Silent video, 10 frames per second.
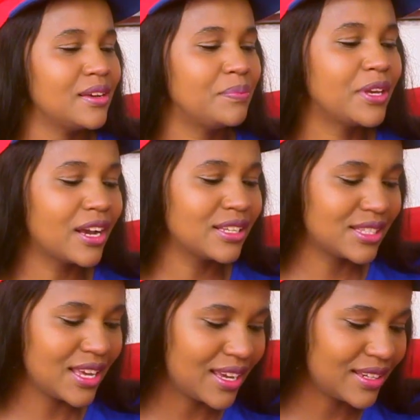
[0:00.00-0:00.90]
Because
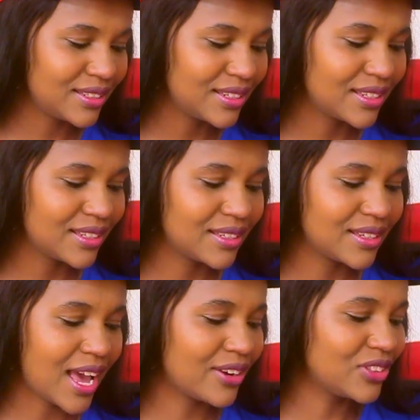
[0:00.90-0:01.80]
then,
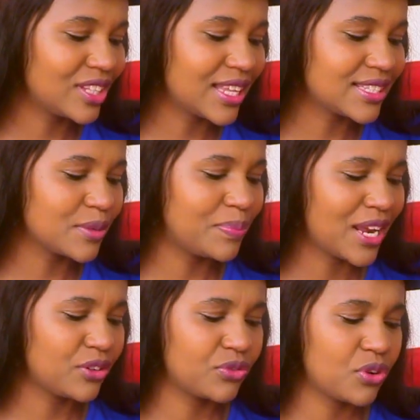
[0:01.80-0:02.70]
I don't think that's the
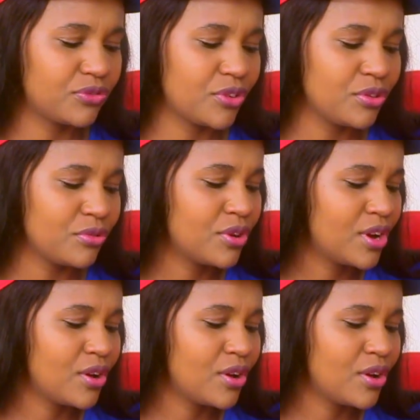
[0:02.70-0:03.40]
plan of God for you.